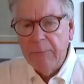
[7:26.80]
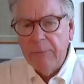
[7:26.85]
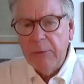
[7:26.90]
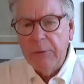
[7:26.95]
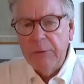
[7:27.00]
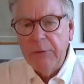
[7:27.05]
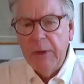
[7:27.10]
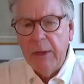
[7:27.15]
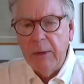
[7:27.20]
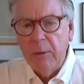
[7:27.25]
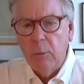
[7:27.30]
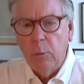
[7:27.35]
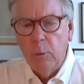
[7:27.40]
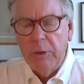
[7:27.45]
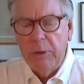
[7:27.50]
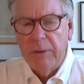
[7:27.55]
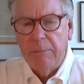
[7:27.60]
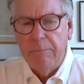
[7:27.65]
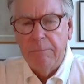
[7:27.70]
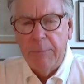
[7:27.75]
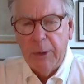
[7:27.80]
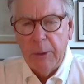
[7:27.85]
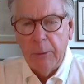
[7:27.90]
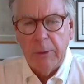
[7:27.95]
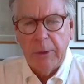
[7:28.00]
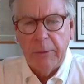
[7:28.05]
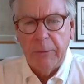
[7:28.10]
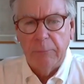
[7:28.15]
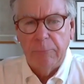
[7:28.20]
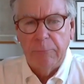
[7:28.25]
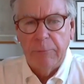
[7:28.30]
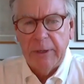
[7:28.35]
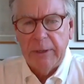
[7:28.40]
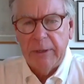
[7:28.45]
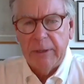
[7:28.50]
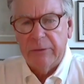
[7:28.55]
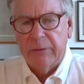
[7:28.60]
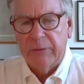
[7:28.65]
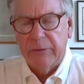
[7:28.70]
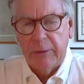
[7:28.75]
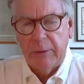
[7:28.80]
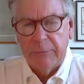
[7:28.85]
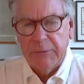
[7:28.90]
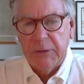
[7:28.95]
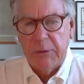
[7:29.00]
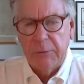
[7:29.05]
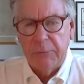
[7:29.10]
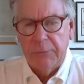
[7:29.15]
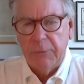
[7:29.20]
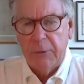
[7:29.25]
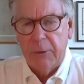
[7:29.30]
you done with the boat and the rig itself so far?